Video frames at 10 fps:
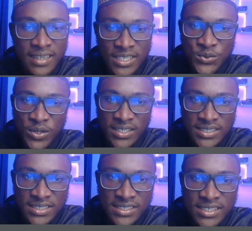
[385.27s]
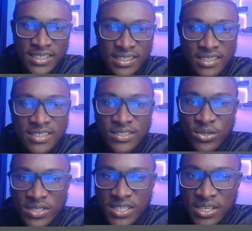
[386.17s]
As we can see, this is
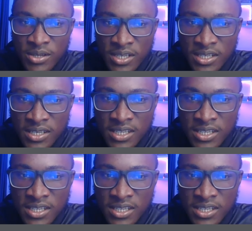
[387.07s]
not a